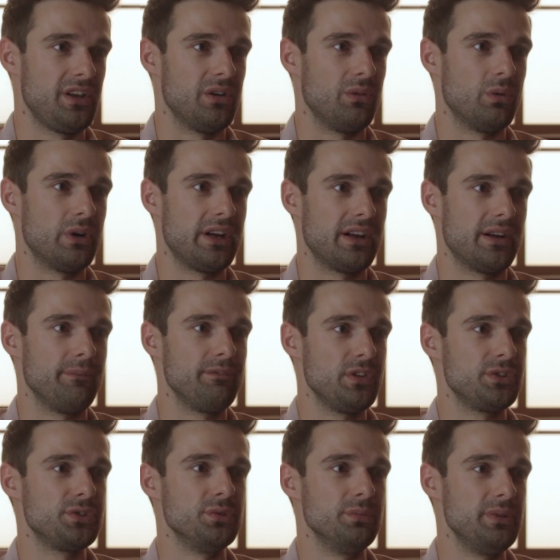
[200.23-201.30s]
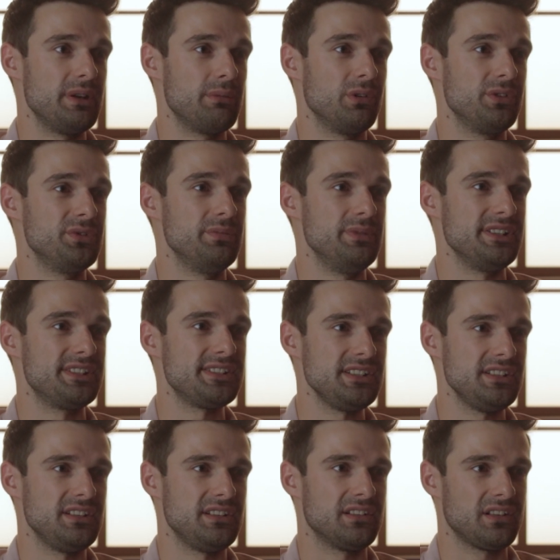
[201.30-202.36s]
where to be able to be
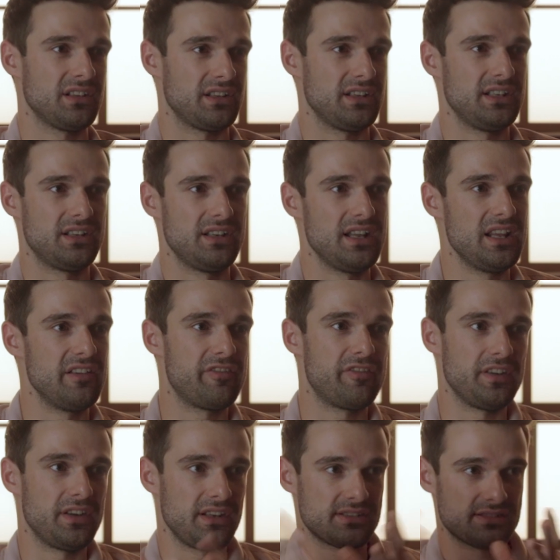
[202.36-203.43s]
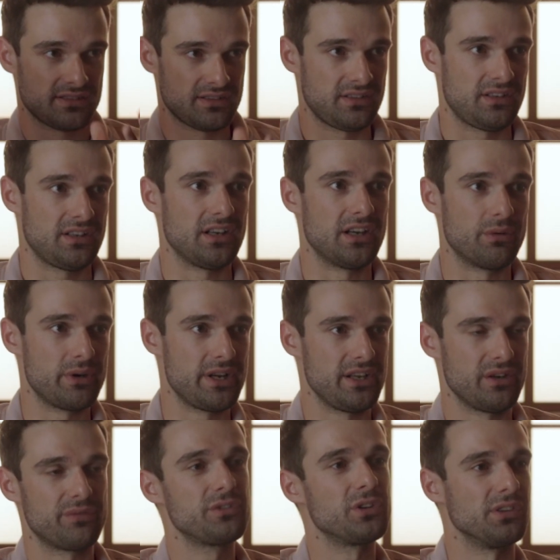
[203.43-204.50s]
seen in an infinite array
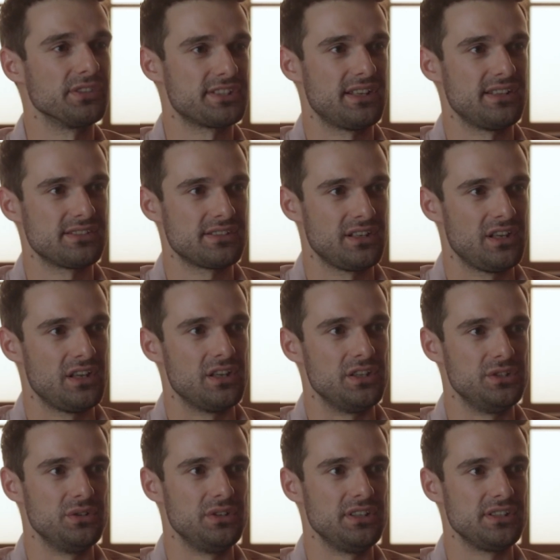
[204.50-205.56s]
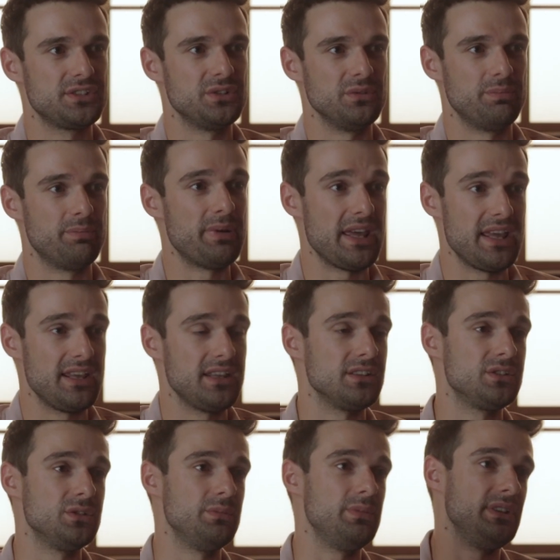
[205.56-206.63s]
of content, you need to pay
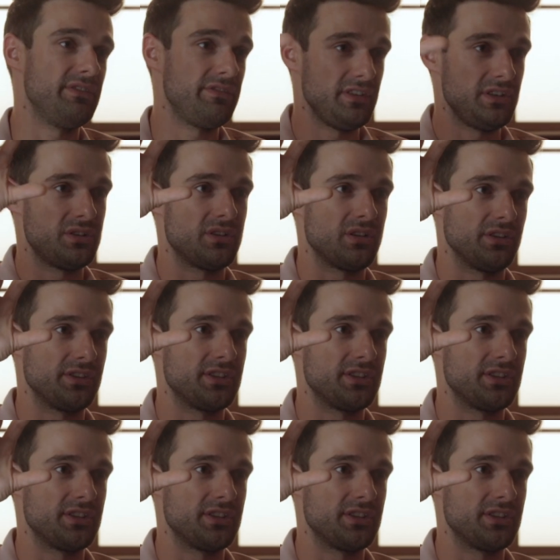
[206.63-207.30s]
to be featured on